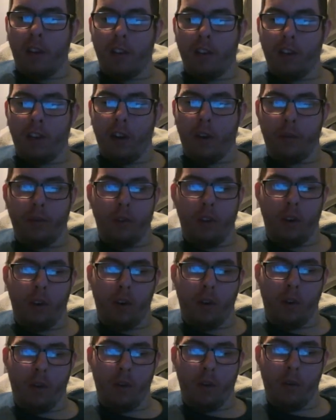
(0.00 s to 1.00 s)
it's tough
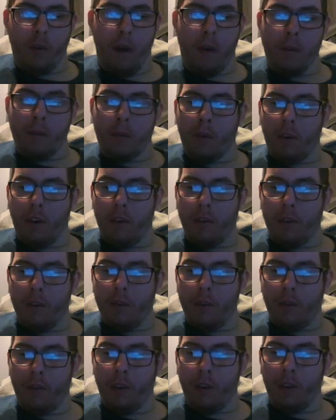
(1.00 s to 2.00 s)
to rap for,
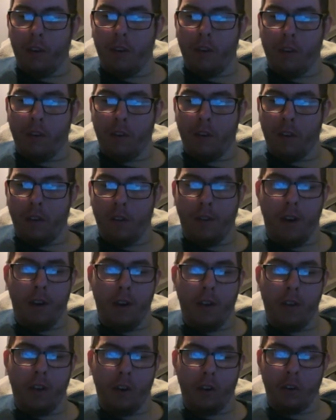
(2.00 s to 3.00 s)
for a
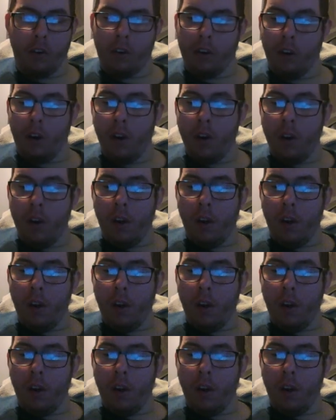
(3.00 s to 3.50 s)
lot longer.